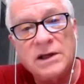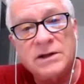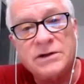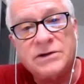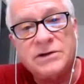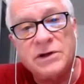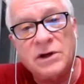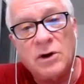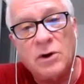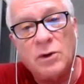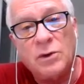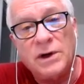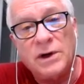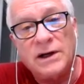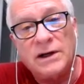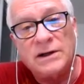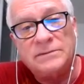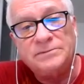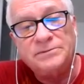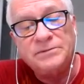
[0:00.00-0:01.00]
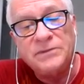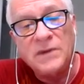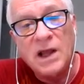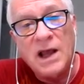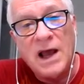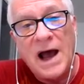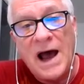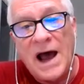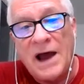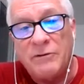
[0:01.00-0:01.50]
So
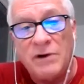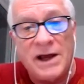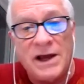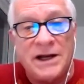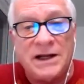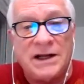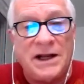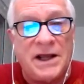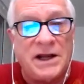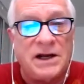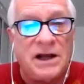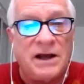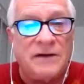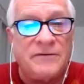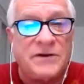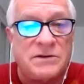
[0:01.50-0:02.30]
ironically enough,